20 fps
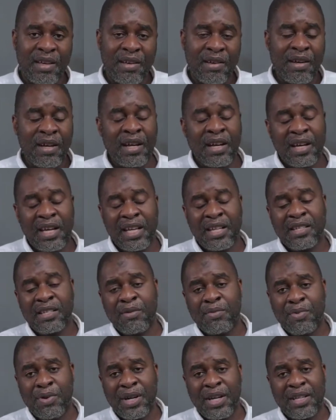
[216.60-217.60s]

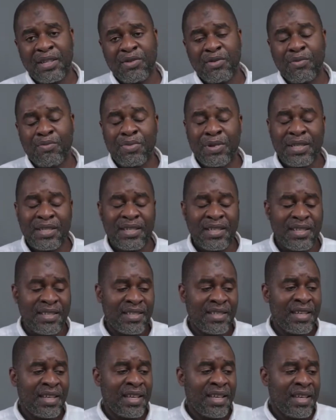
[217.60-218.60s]
enterprise or
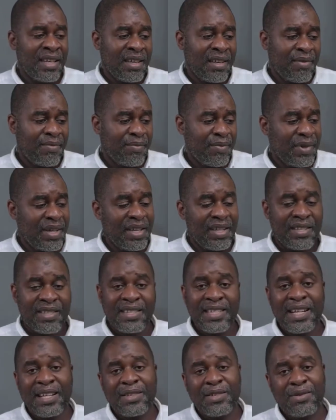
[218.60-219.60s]
business, it
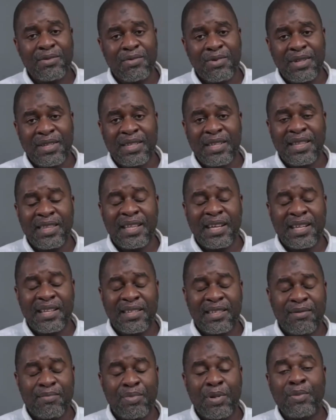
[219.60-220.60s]
stands to reason
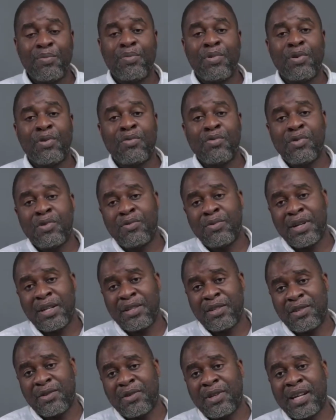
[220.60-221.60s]
that people will
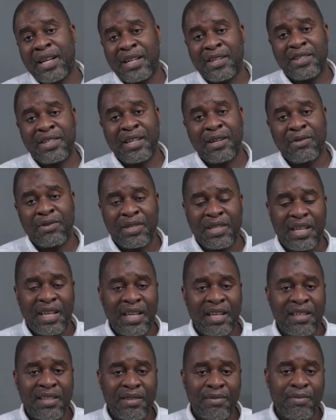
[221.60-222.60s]
want to cash out
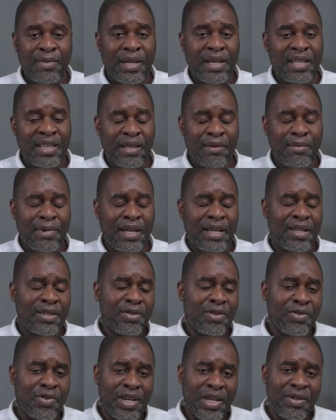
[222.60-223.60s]
and make the money.
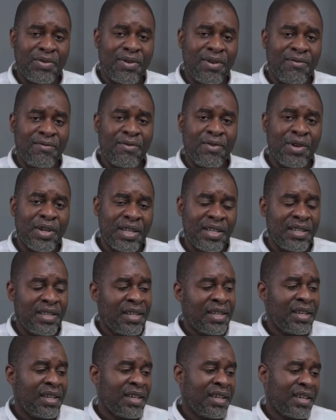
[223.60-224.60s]
So try to avoid
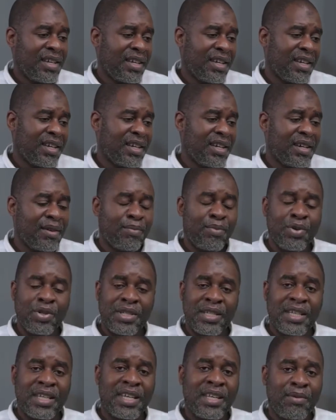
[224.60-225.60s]

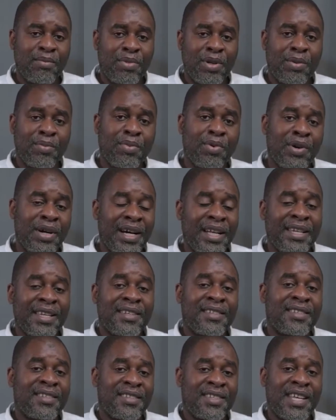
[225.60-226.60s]
putting in people
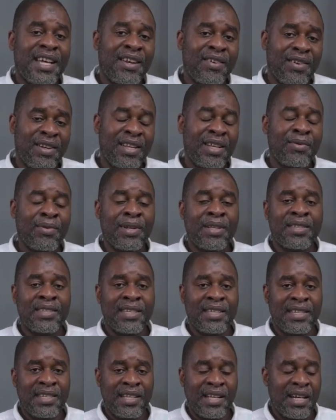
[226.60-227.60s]
unnecessarily when
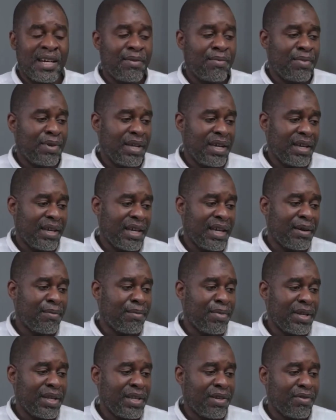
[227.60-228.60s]
setting up a
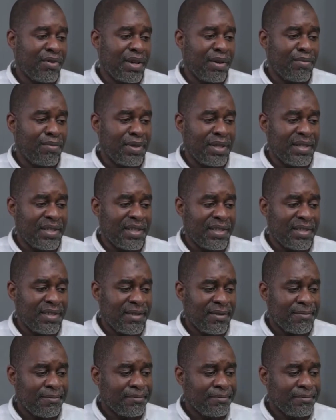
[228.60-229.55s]
company or a business.